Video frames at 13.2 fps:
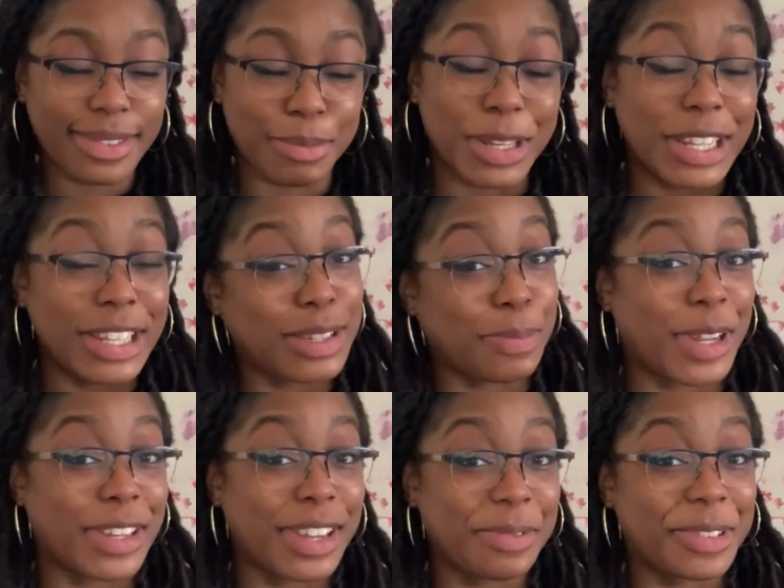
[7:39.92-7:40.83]
there's a
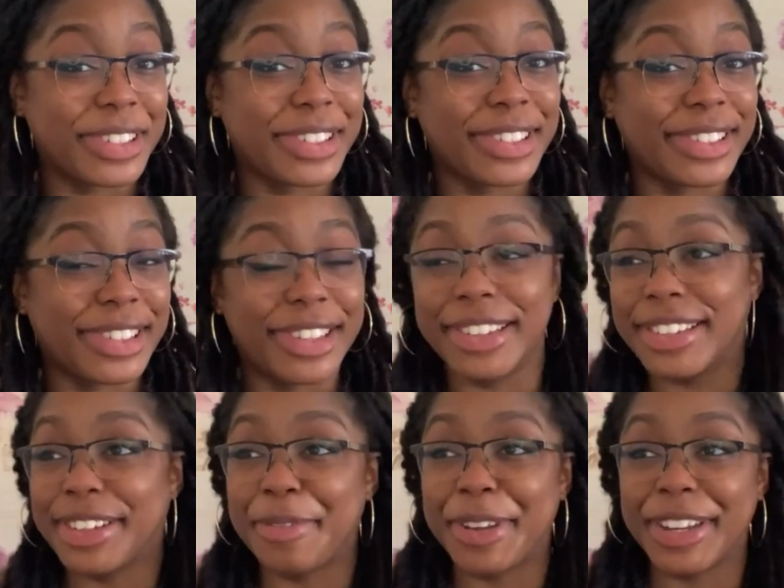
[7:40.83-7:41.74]
pandemic. And
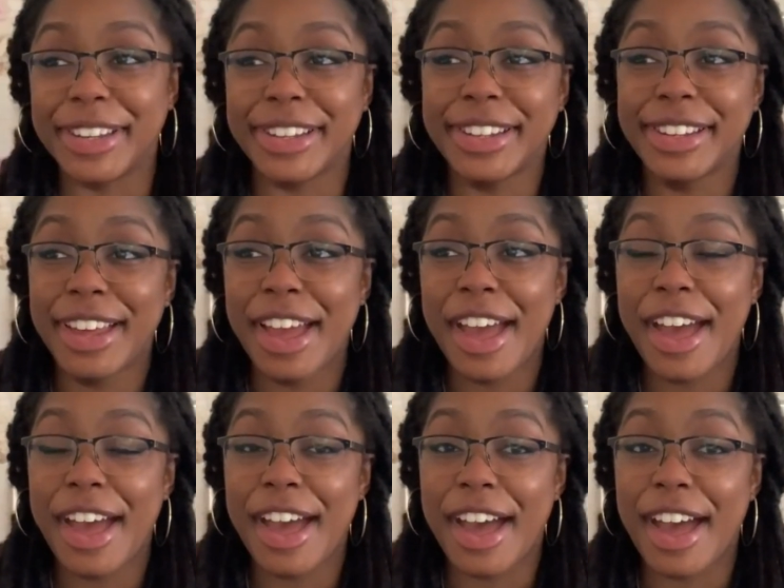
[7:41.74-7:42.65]
I mean,
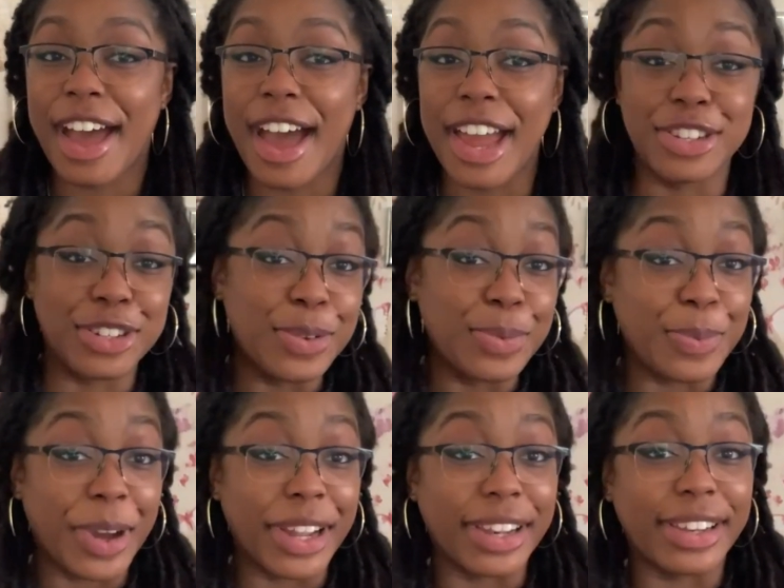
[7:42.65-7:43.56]
I do
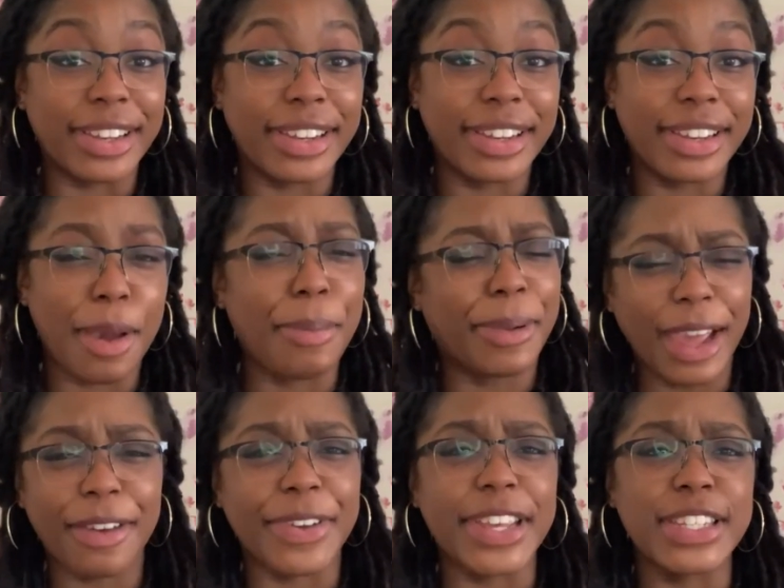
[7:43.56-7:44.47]
want a
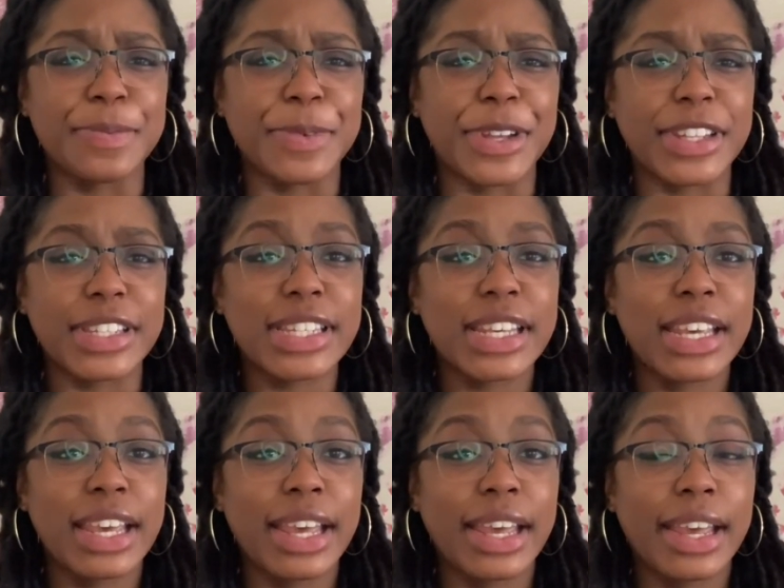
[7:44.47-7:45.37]
black face mask,
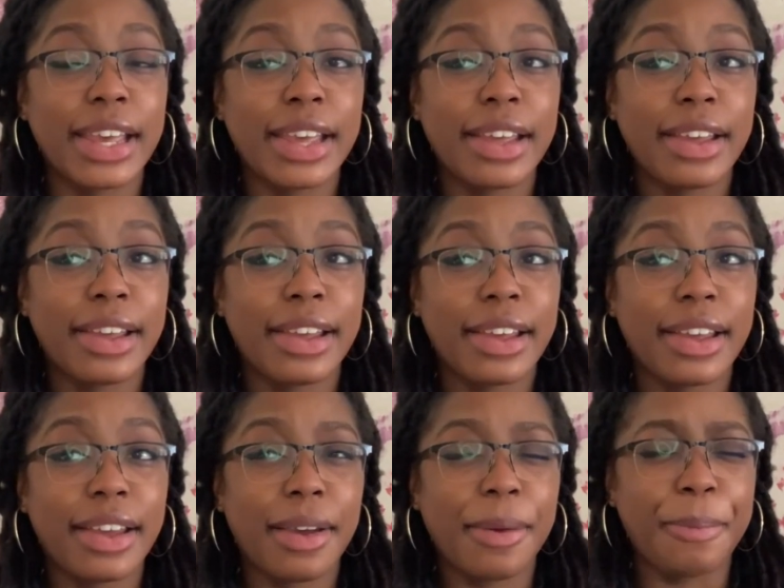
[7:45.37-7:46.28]

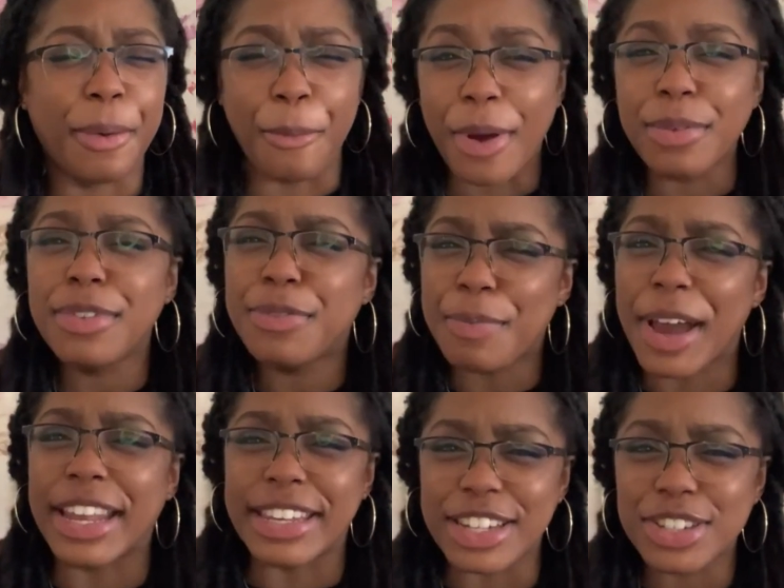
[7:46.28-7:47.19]
but one with
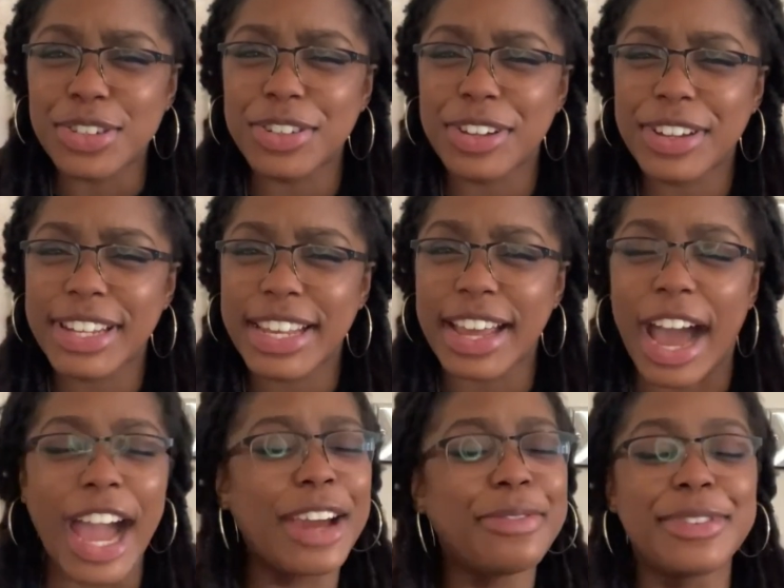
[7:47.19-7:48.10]
my initial on it,
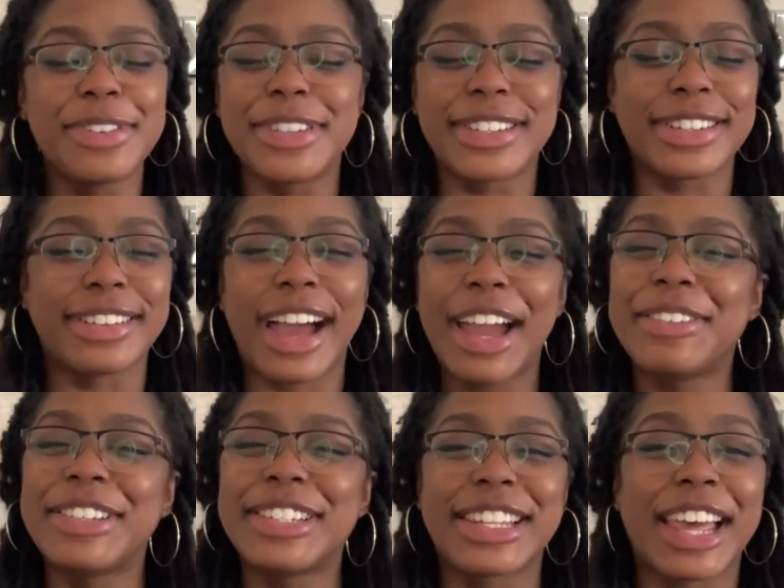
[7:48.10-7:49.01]
I
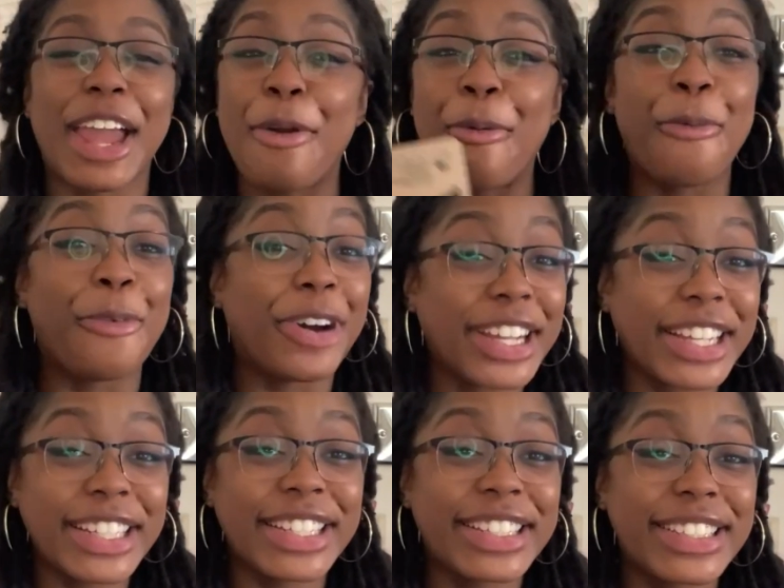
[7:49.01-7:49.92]
was like,
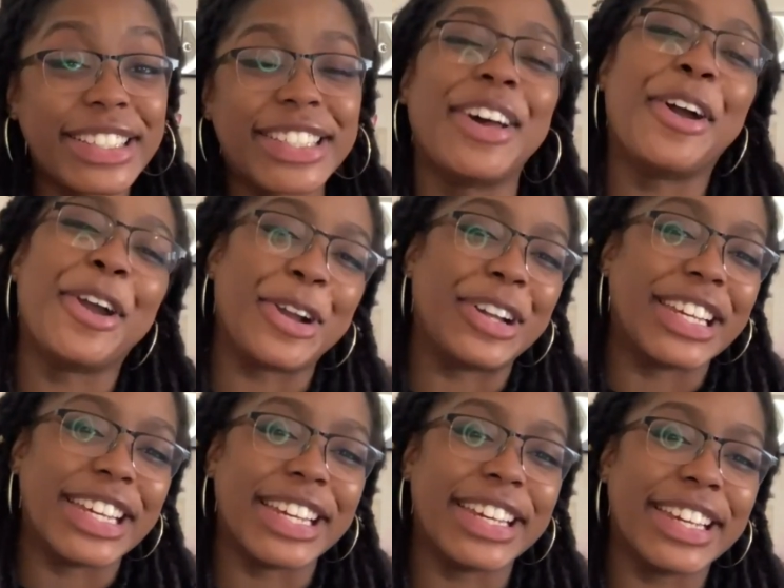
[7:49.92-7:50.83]
what? So I got
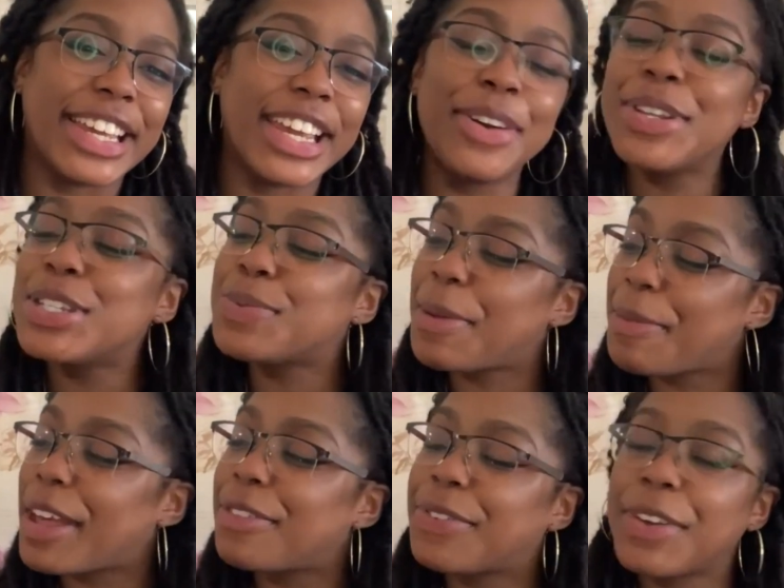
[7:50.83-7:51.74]
it. It was
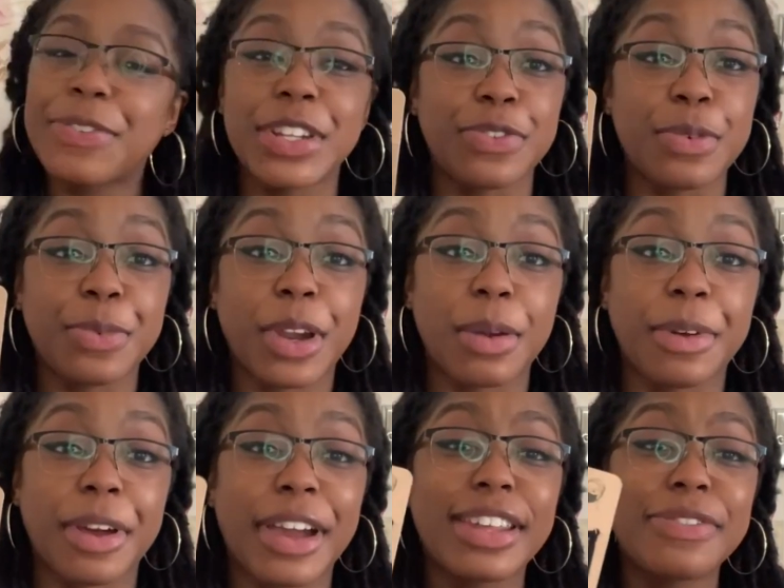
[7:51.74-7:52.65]
£1.50 from
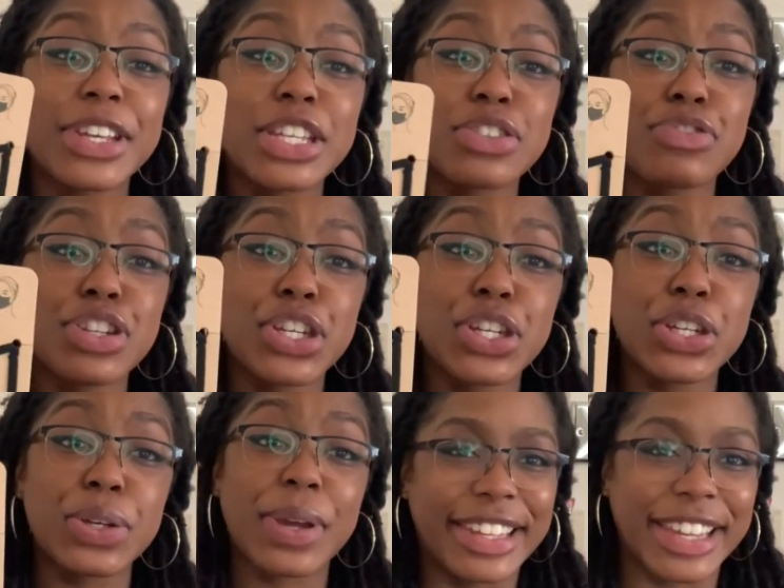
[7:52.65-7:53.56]
Primark and I think it's really
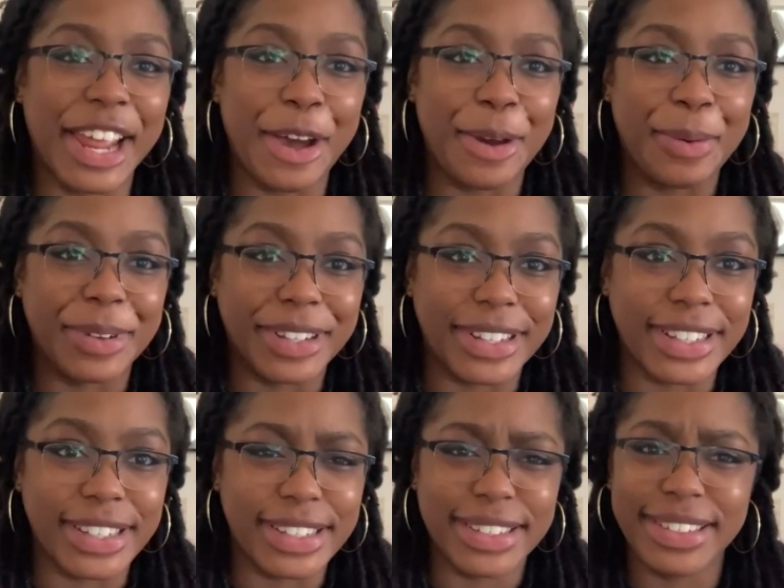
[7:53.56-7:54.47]
cute. It has an L
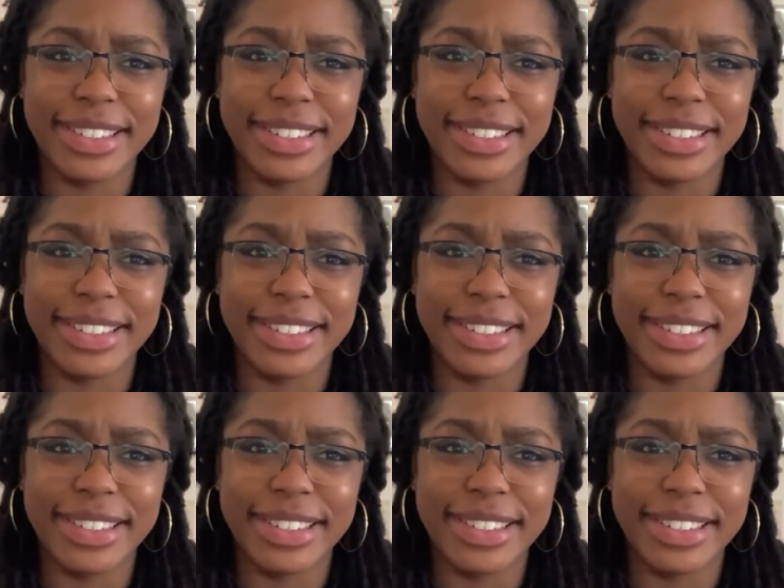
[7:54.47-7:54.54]
because